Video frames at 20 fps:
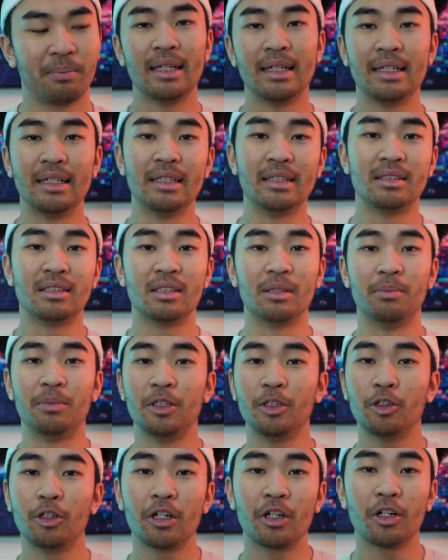He
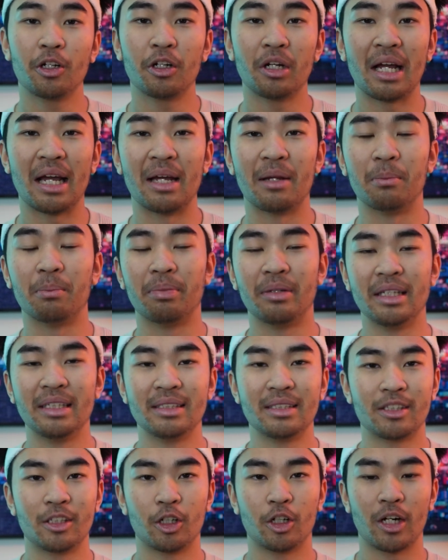subdued her and
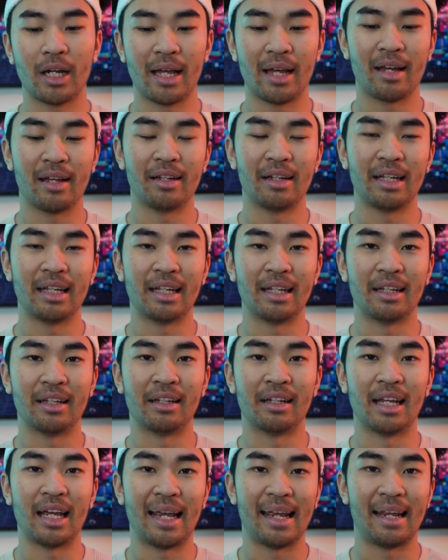placed her head
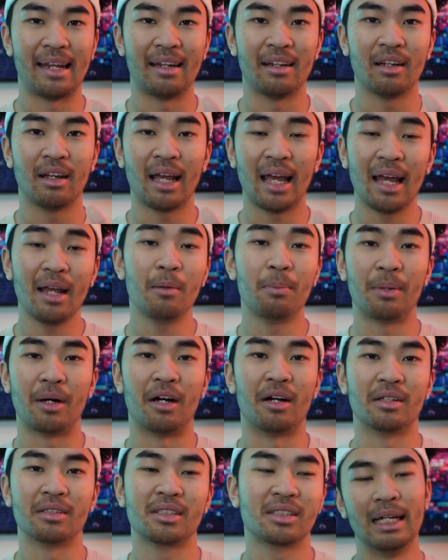in a head
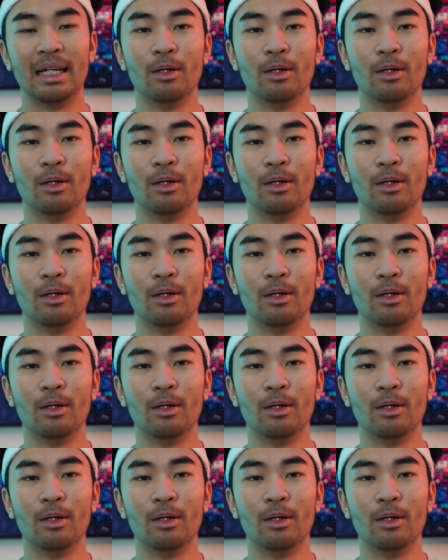box.